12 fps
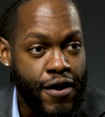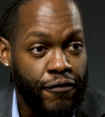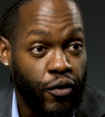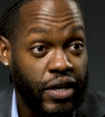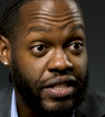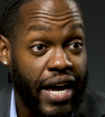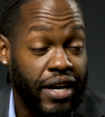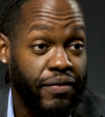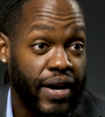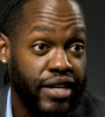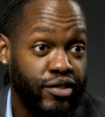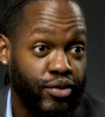fresh out of
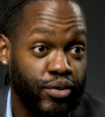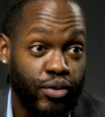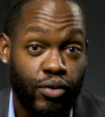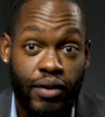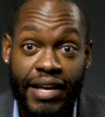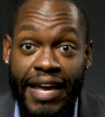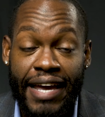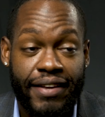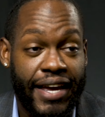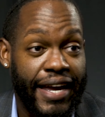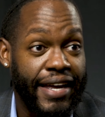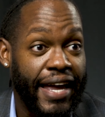high school
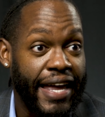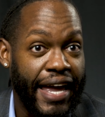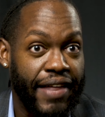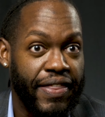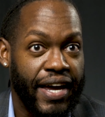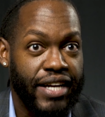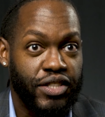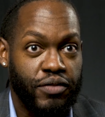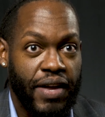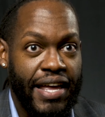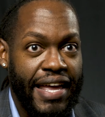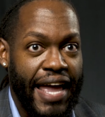at the age
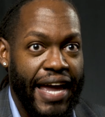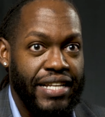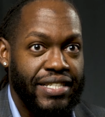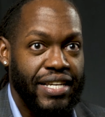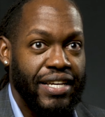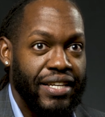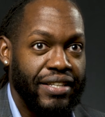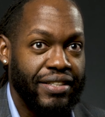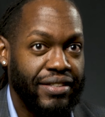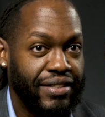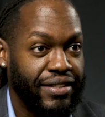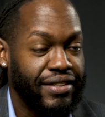of
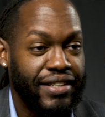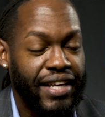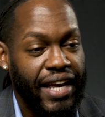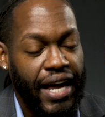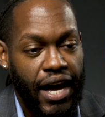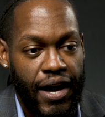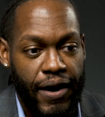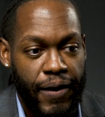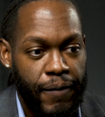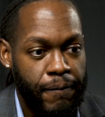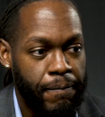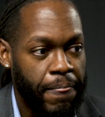18,
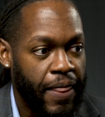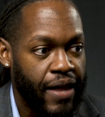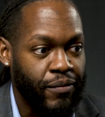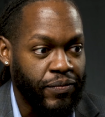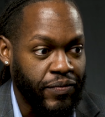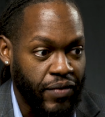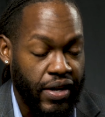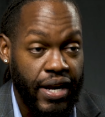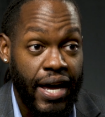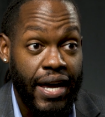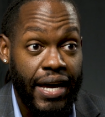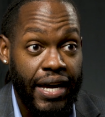and
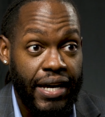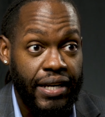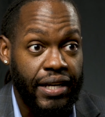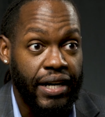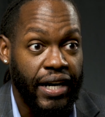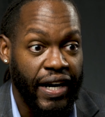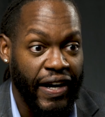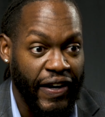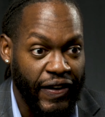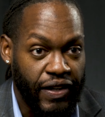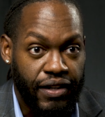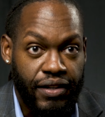I had
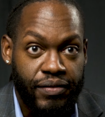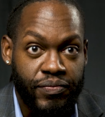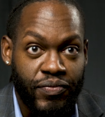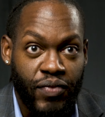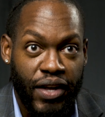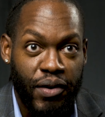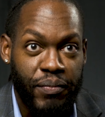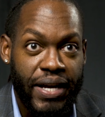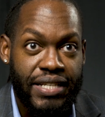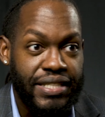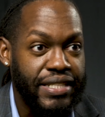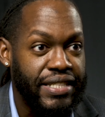an
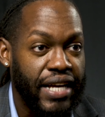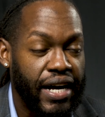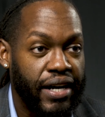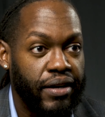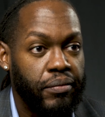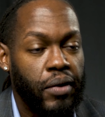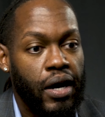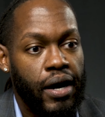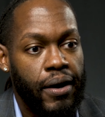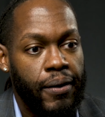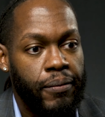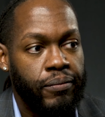amazing time.
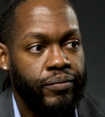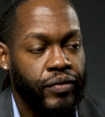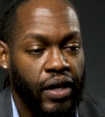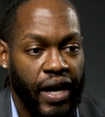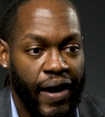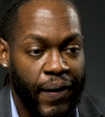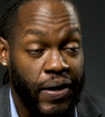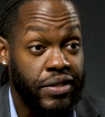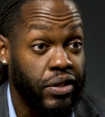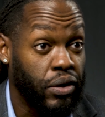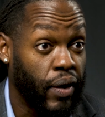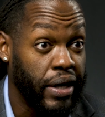
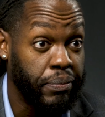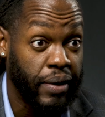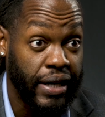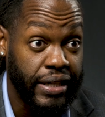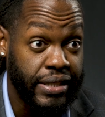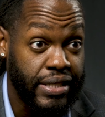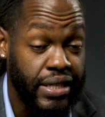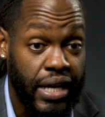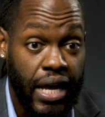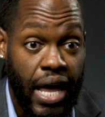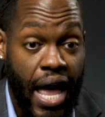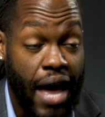It's a great place.
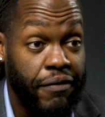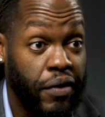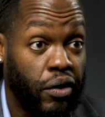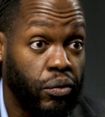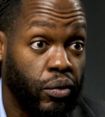I felt